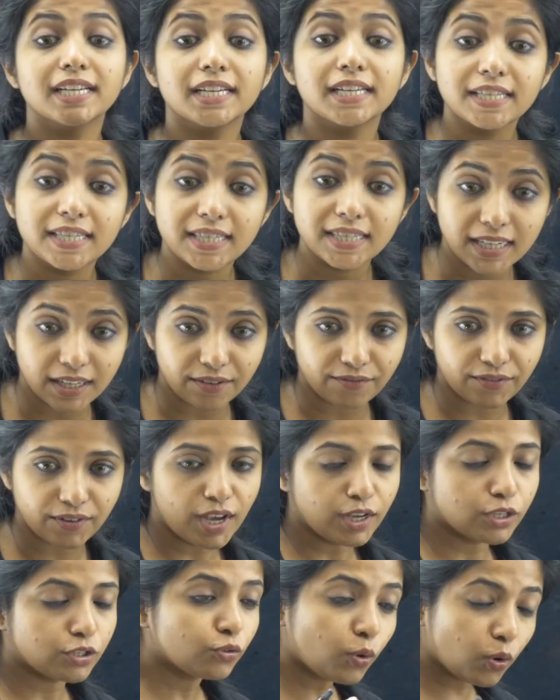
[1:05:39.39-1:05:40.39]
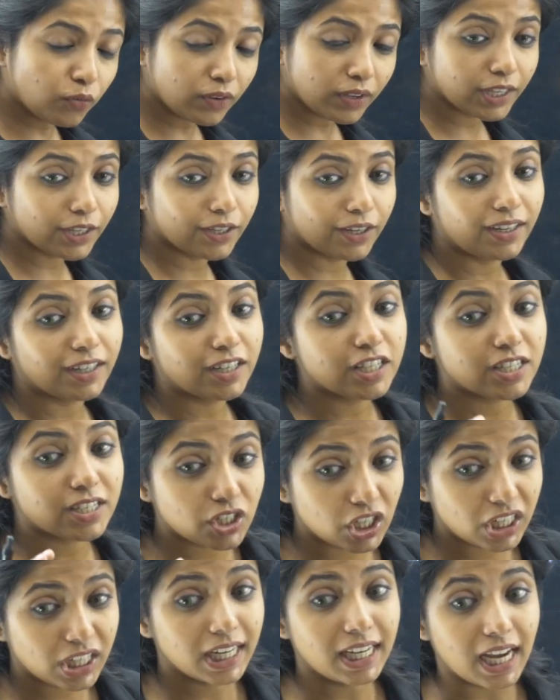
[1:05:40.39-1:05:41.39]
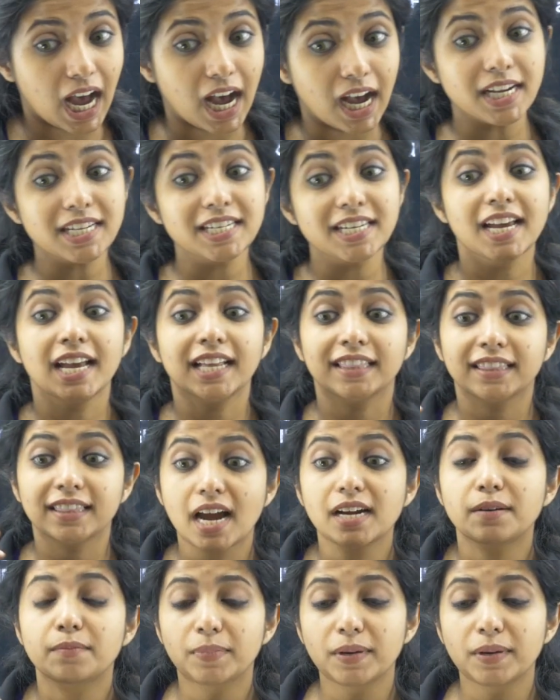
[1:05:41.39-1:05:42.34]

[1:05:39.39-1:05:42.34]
conceive? So over here it is strictly asked that